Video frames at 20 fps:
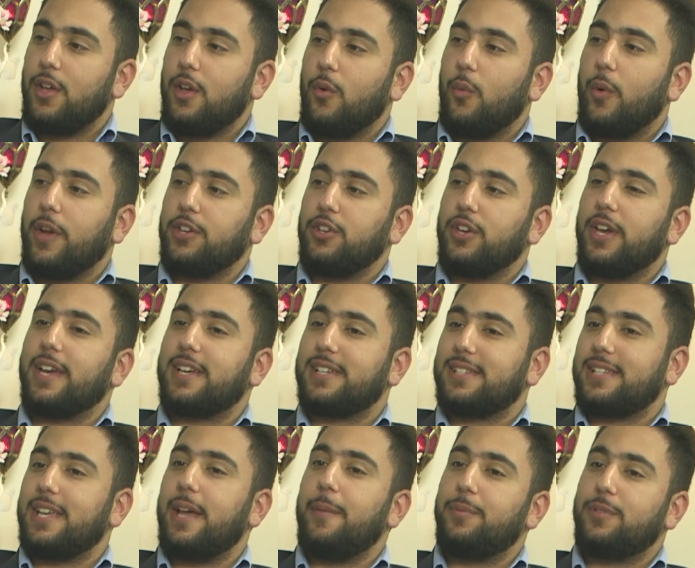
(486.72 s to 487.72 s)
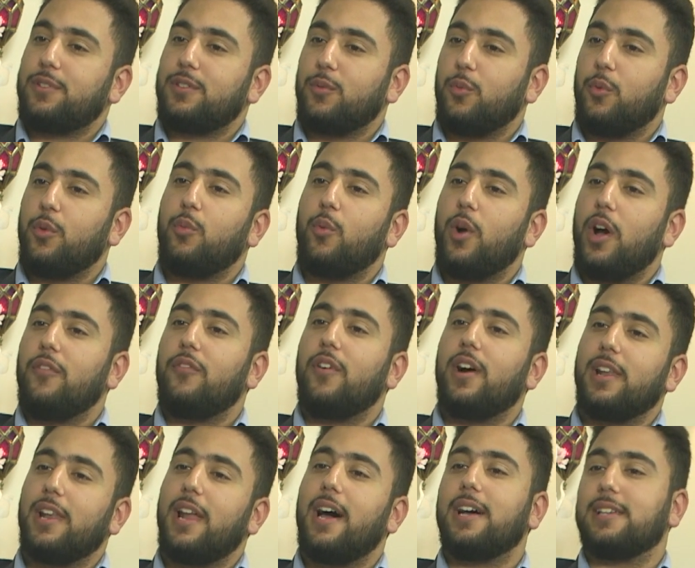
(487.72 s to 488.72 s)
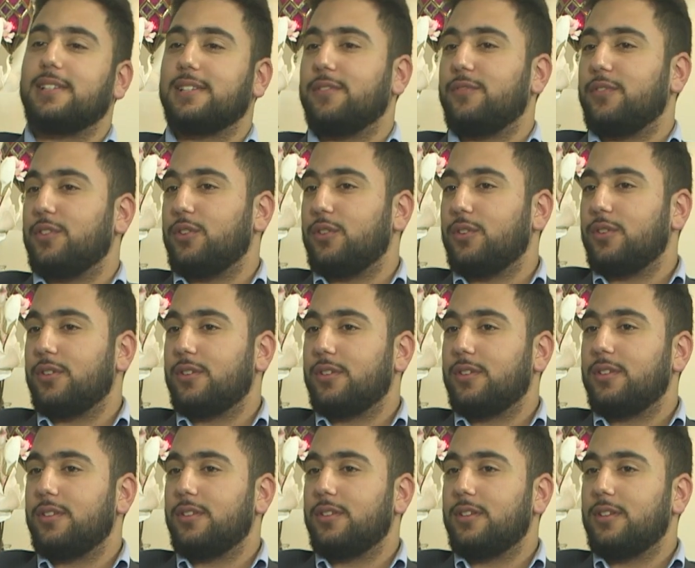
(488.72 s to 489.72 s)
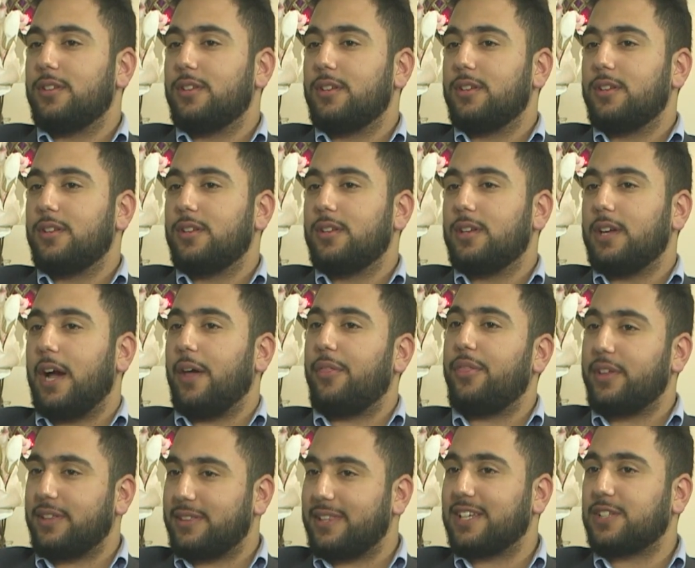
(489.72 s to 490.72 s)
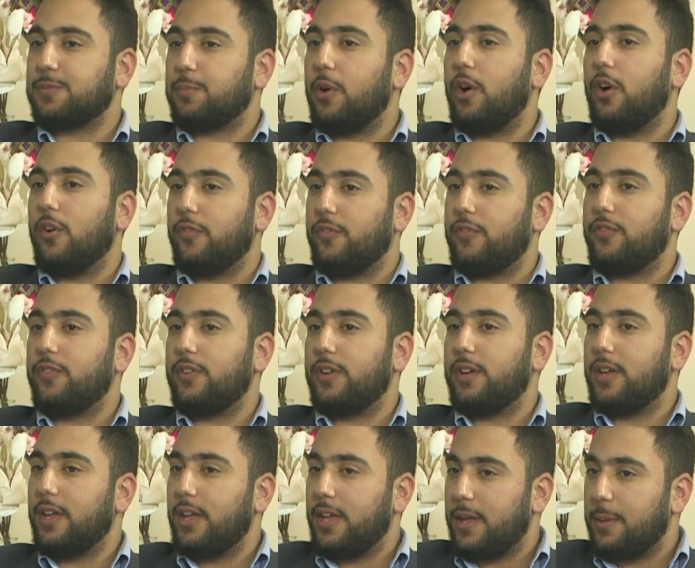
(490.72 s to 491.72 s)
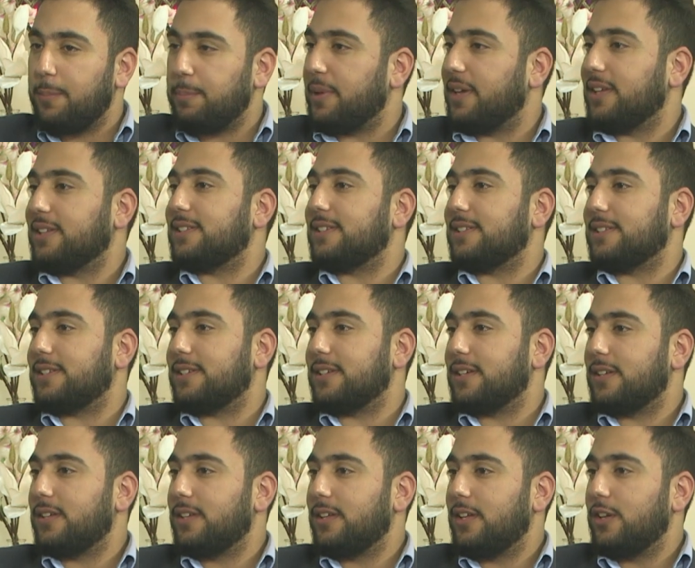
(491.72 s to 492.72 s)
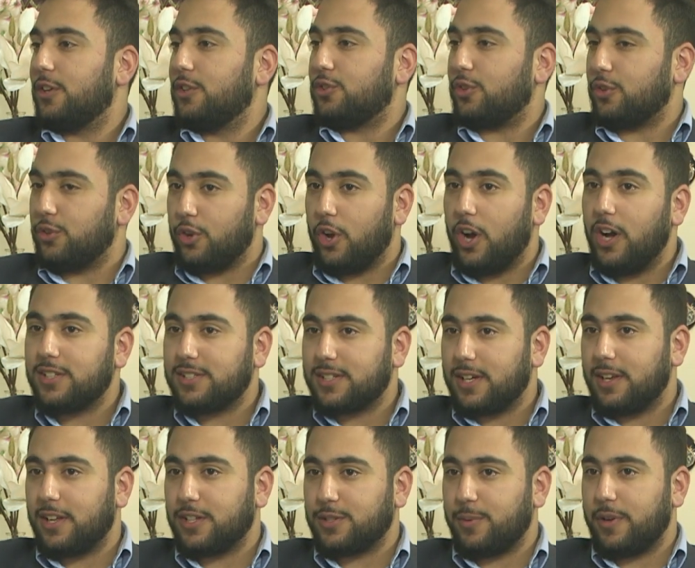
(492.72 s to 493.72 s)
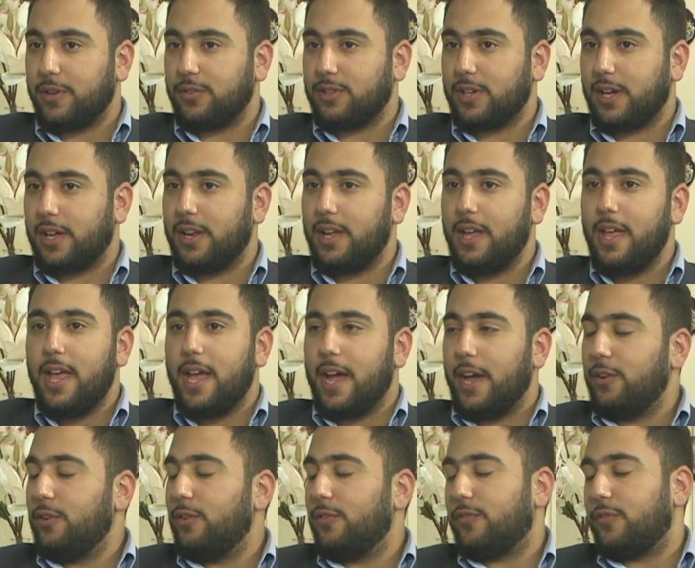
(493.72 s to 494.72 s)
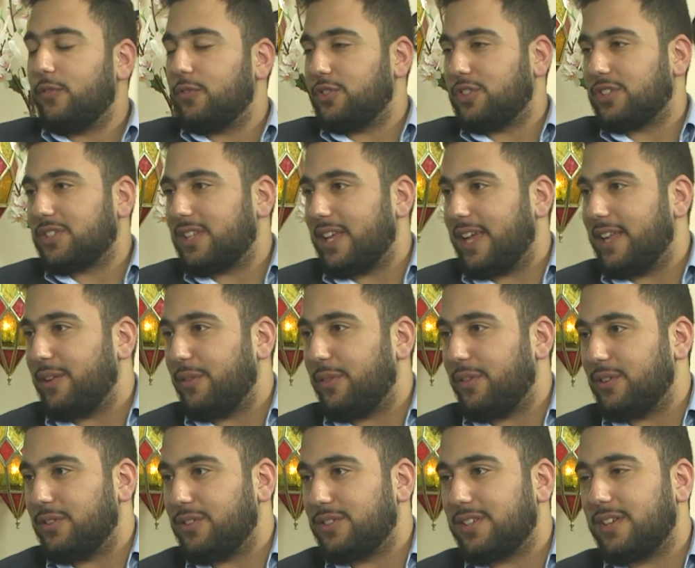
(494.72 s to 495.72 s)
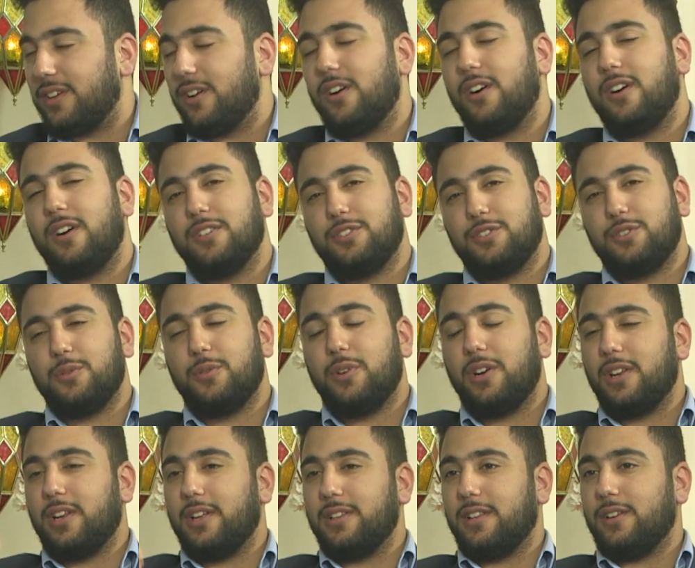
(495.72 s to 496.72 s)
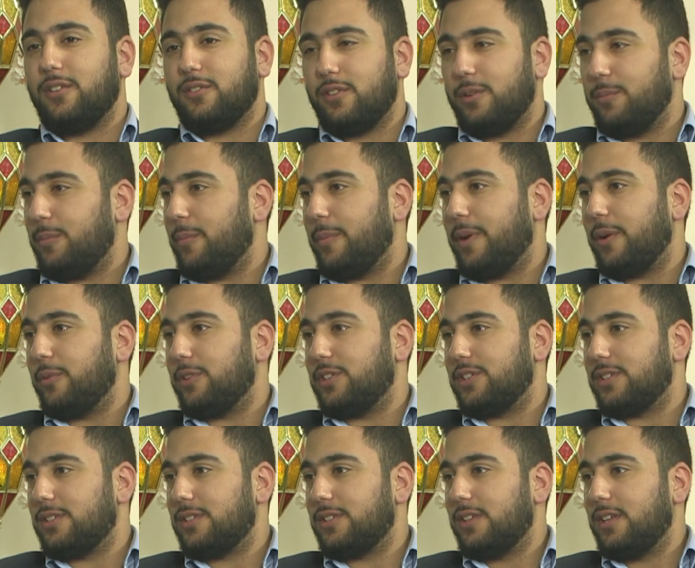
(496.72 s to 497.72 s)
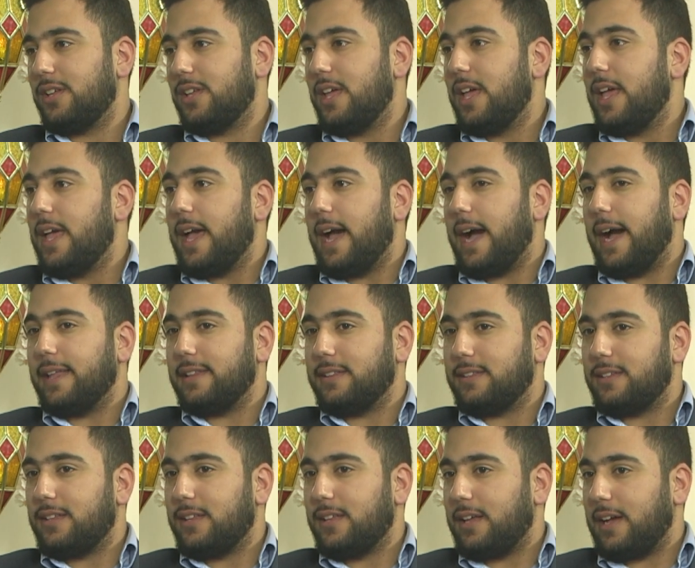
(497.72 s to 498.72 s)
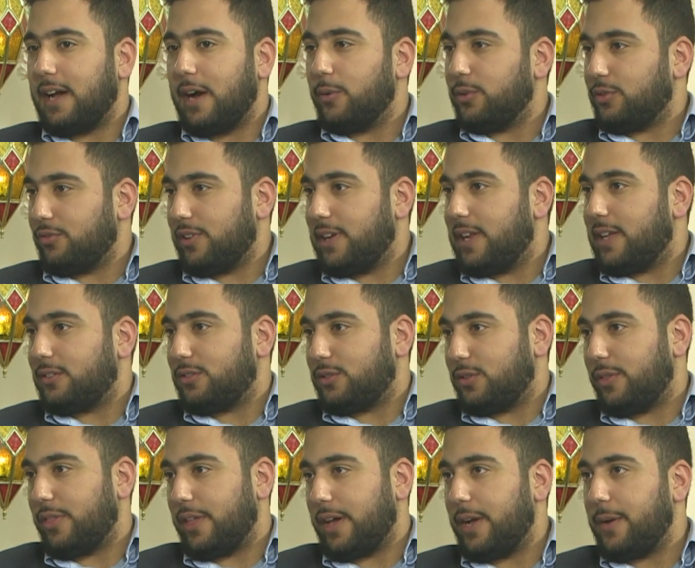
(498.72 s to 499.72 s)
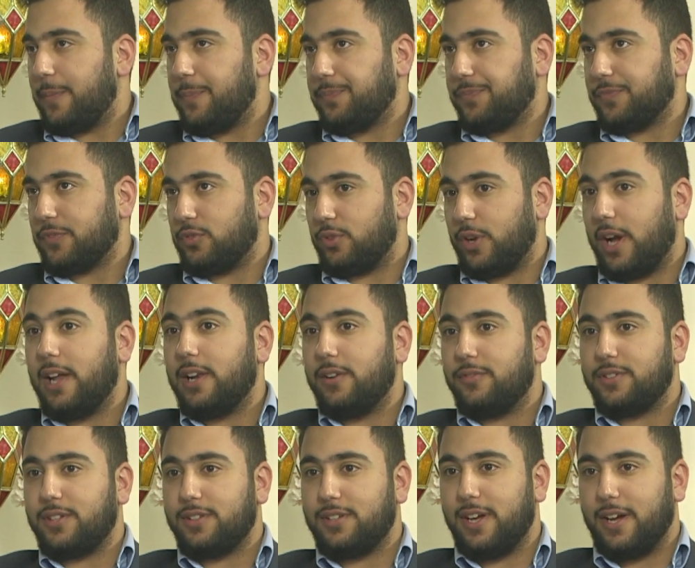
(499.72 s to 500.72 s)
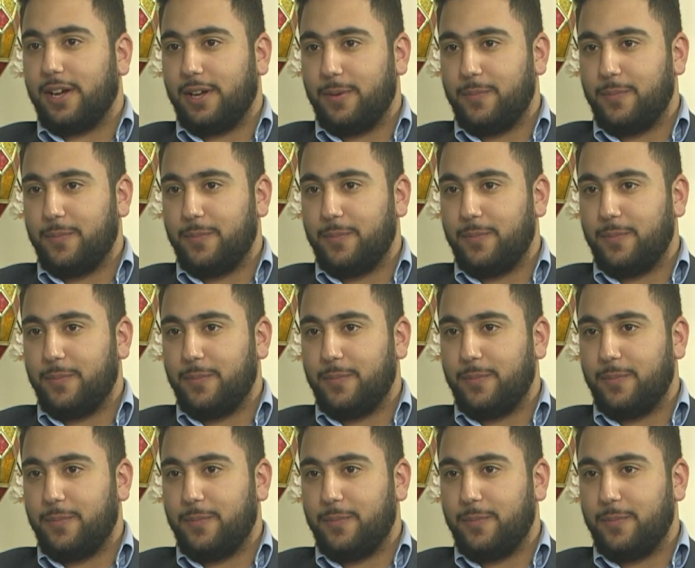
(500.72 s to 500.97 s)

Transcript: where you accept with whatever Allah has given you. I think that's part of being sincere. So you ask Allah subhanahu wa ta'ala, and not for just anything you say, oh, do you know what, Allah didn't grant me my wishes. And I would relate to that, dua al-iftitah.